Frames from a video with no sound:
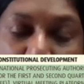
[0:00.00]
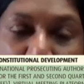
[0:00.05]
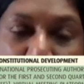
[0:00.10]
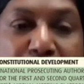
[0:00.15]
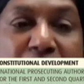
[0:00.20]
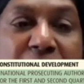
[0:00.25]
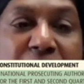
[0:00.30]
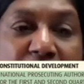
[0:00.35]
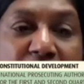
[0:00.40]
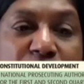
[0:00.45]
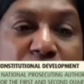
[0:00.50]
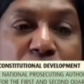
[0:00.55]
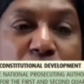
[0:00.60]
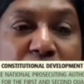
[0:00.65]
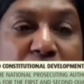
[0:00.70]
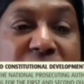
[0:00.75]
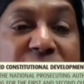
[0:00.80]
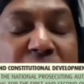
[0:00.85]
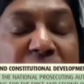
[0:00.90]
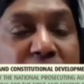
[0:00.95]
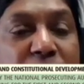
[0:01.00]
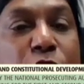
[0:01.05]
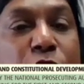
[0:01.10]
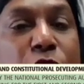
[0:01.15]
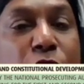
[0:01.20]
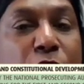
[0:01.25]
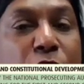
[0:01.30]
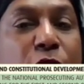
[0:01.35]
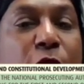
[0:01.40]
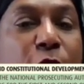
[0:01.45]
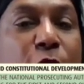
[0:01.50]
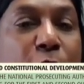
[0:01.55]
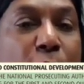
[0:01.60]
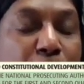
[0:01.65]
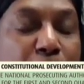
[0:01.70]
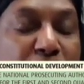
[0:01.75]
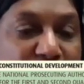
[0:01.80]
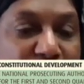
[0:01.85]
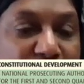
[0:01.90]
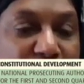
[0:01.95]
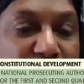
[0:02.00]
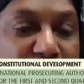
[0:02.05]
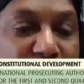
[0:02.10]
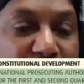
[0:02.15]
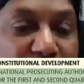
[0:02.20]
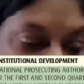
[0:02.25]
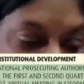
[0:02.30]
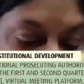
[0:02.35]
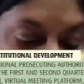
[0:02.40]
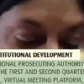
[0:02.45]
application was sent through the formal channels.